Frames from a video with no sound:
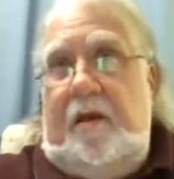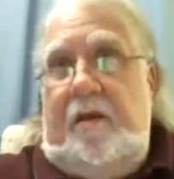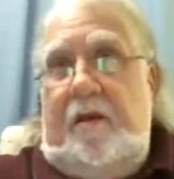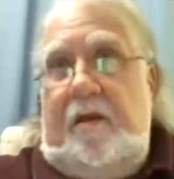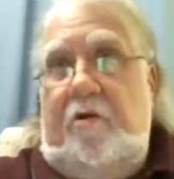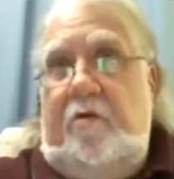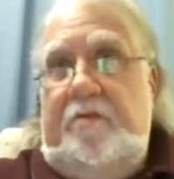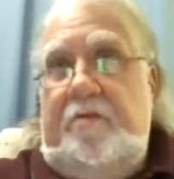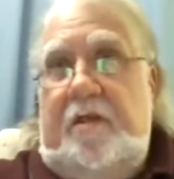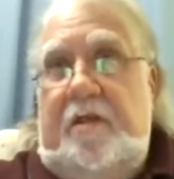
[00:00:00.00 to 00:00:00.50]

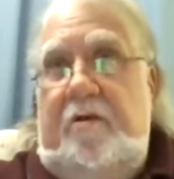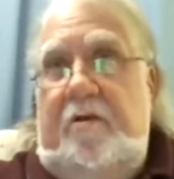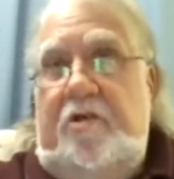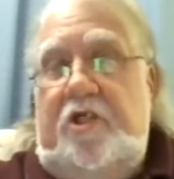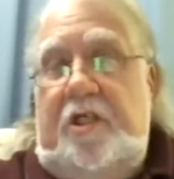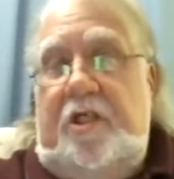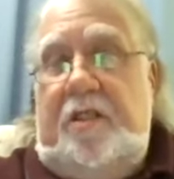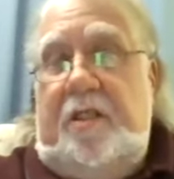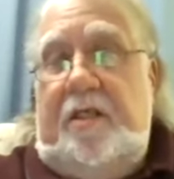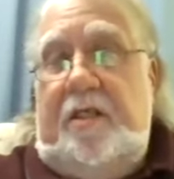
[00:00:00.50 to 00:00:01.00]
Nova
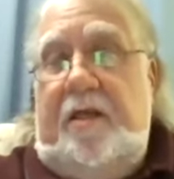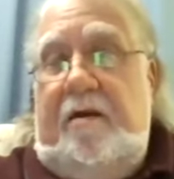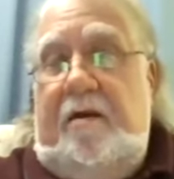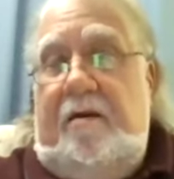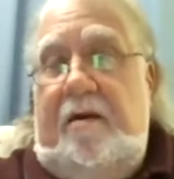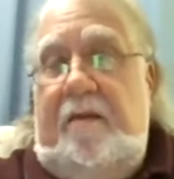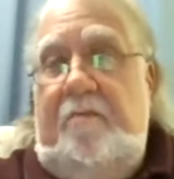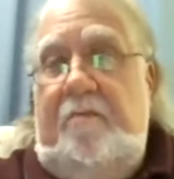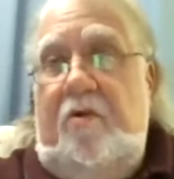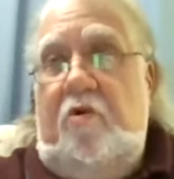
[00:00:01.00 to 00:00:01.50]
Scotia at the
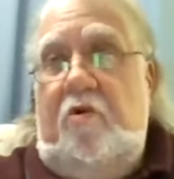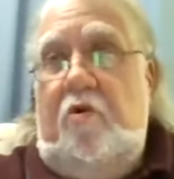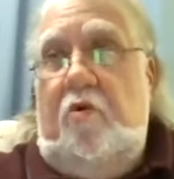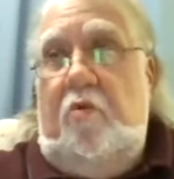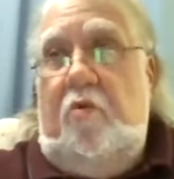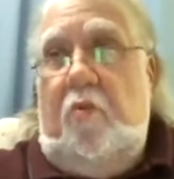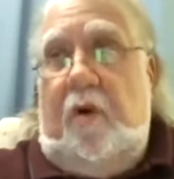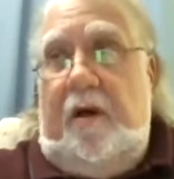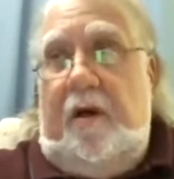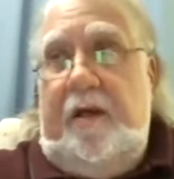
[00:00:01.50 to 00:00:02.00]
time, who
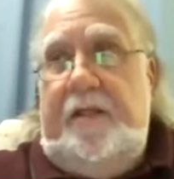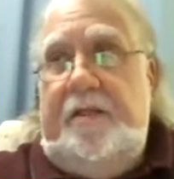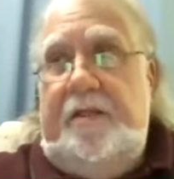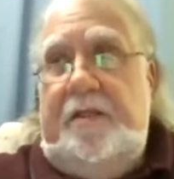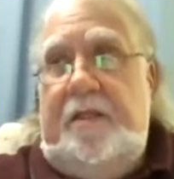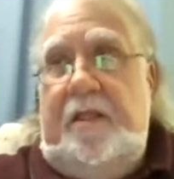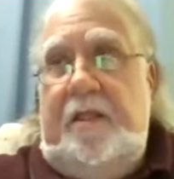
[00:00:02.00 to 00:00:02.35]
was